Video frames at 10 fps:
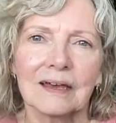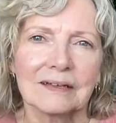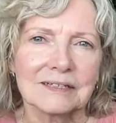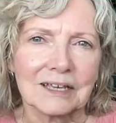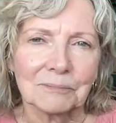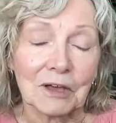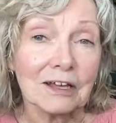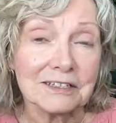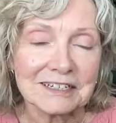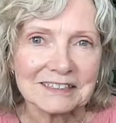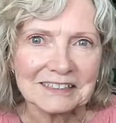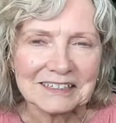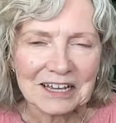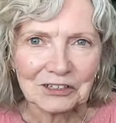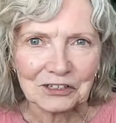As I'm constantly
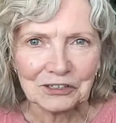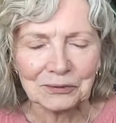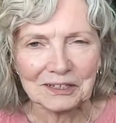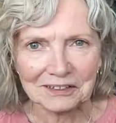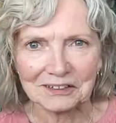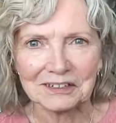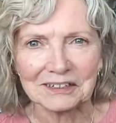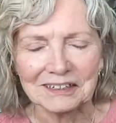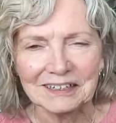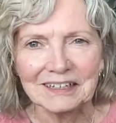telling you here,